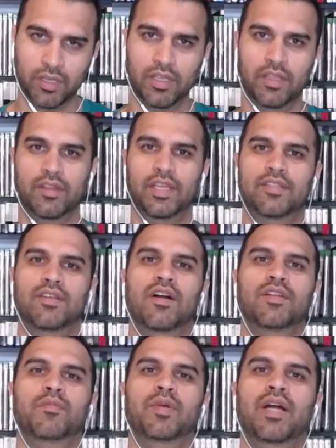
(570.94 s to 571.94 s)
They talked
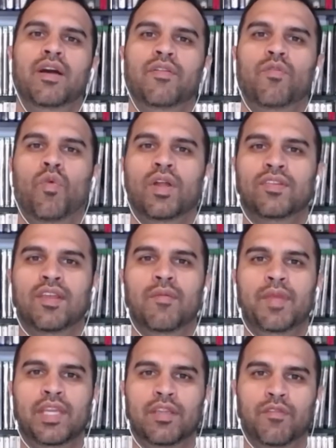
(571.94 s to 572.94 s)
about what's coming
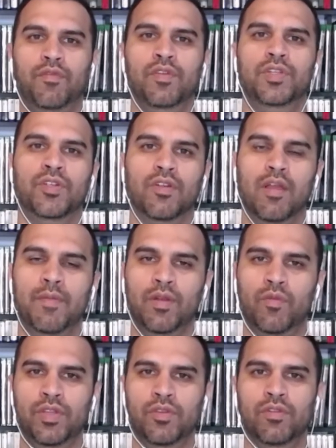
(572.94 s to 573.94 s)
in the future. I mean, when
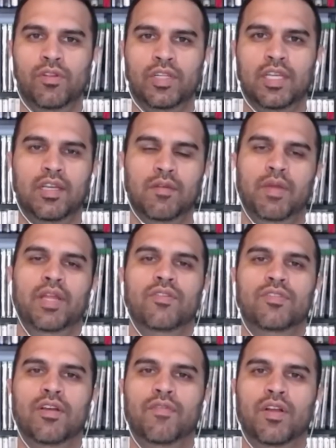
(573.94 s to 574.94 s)
you look at the
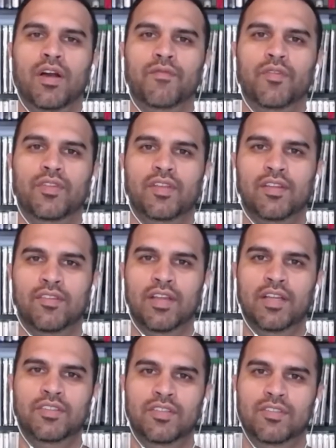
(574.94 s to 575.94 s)
Microsoft conference, it's not
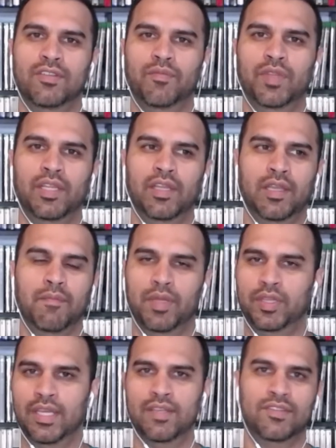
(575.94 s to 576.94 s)
just something like a
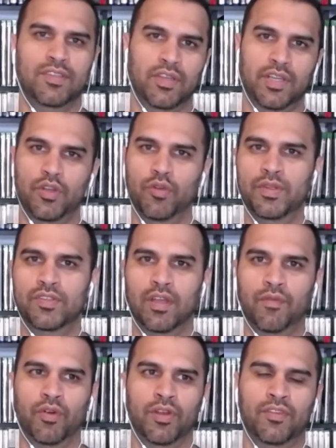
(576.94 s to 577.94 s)
Bethesda and an Ubisoft
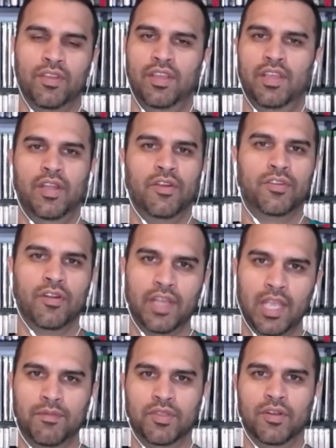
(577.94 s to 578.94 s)
where it's, here's our
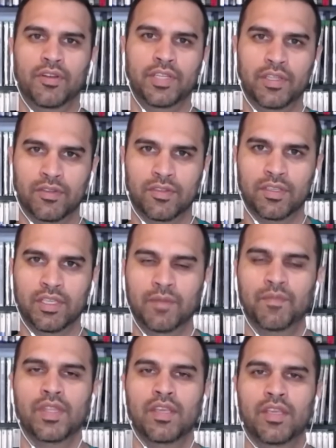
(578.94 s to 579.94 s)
games and our DLC.
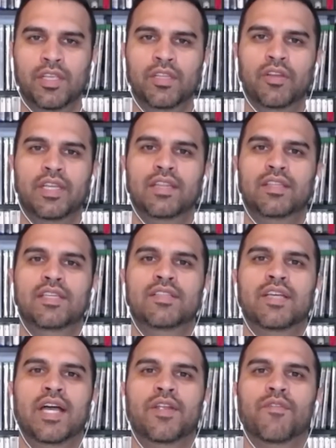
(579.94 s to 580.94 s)
You look at the
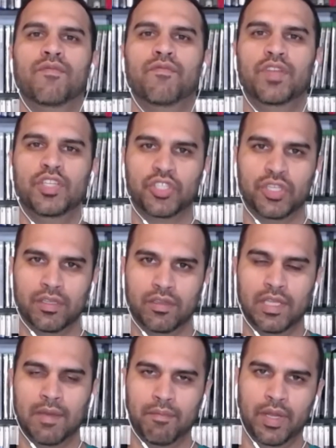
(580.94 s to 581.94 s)
entire vision
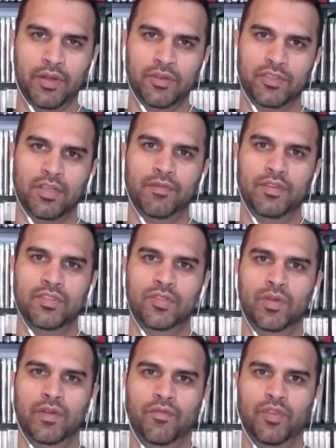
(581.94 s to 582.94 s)
that Microsoft is doing
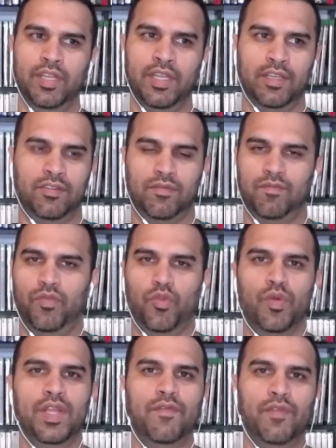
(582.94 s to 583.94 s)
for the next
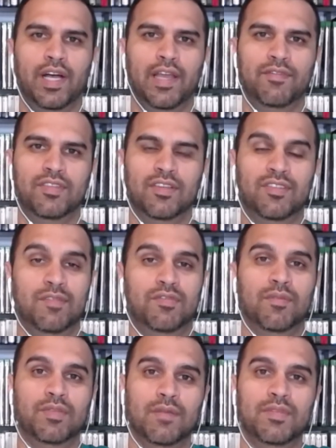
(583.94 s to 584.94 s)
3, 5, 6, and
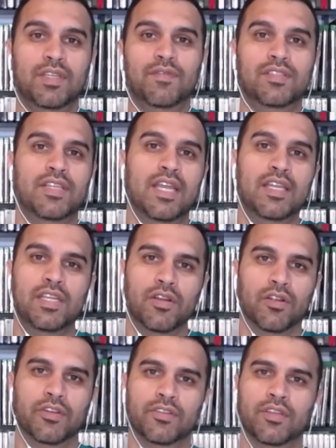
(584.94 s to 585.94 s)
sometimes even 10
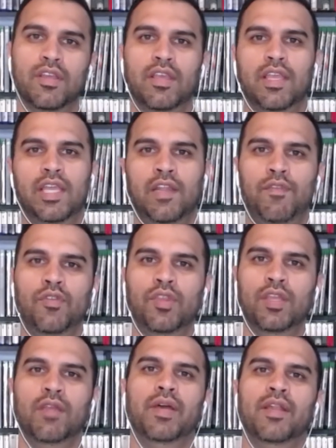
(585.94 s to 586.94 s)
years. And if you think
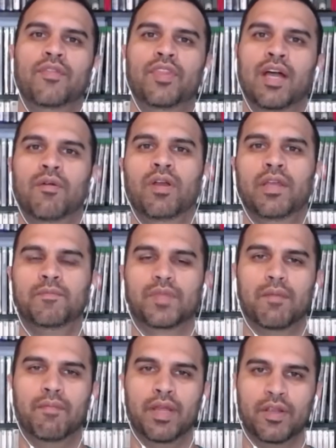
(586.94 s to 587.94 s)
about it that way,
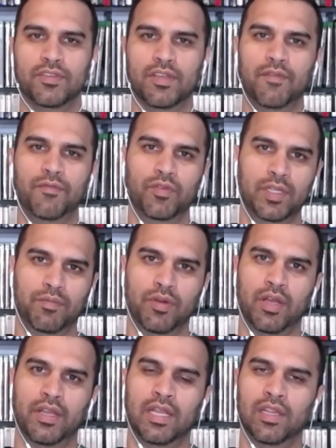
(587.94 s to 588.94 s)
Microsoft really
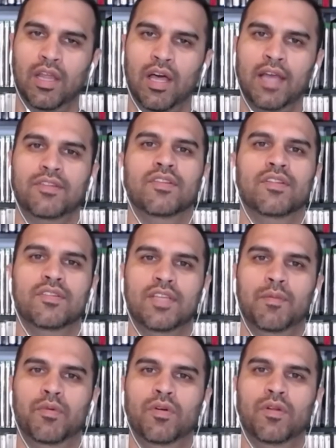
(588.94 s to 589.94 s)
brought a lot to the
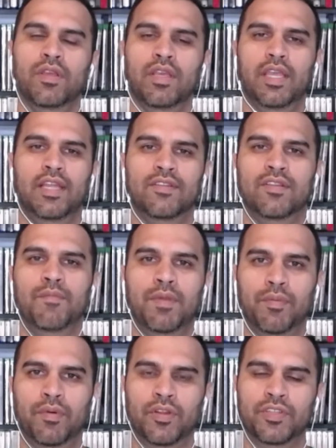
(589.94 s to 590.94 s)
table, and some
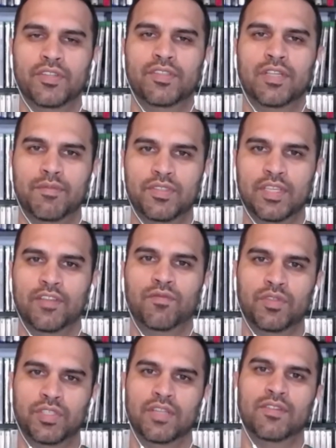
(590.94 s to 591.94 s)
people are just obsessed with
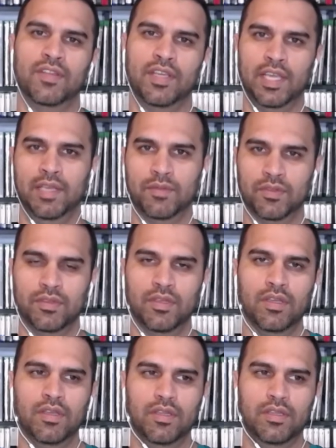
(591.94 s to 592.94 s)
just the games.
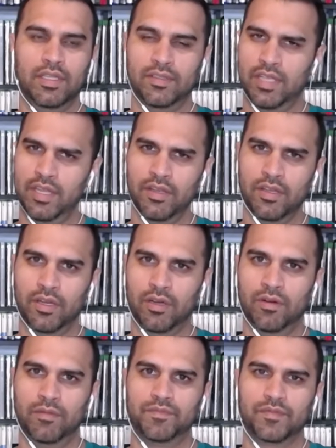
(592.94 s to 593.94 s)
Nintendo,
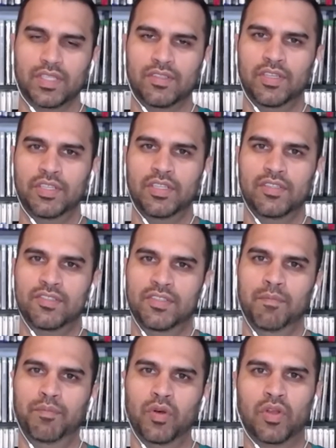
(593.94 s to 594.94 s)
such a
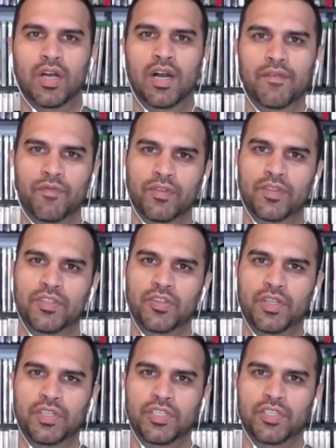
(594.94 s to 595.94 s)
simple conference that you can
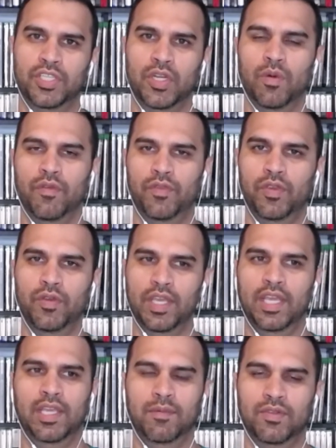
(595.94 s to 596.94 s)
just show a few
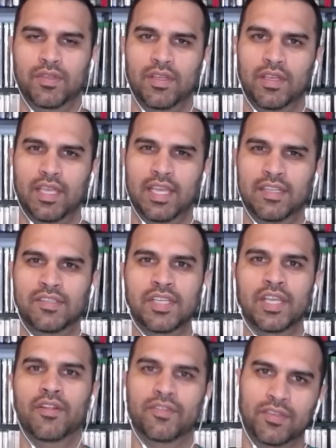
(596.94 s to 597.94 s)
games and
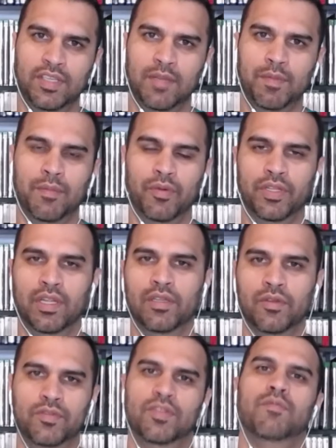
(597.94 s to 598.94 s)
DLC, and people don't lose
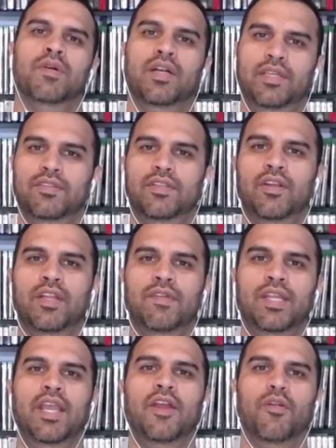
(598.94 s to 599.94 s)
their minds. They don't even
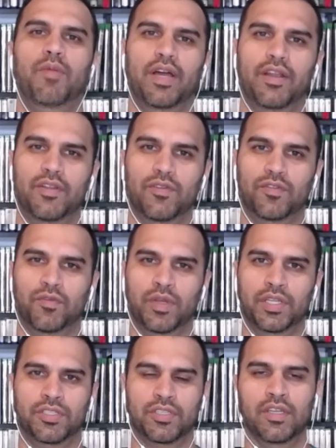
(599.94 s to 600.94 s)
care about a new
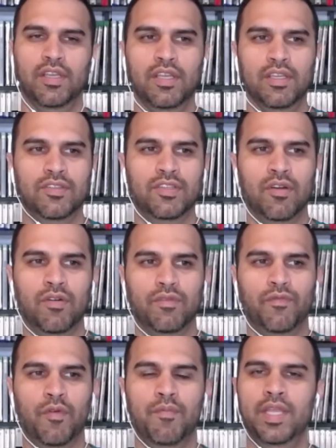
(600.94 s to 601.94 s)
Switch. So for
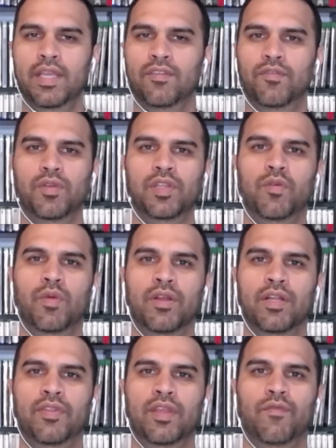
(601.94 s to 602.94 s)
me, it's really weird. I
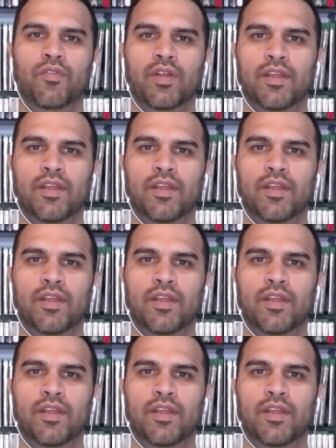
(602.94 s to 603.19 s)
think for us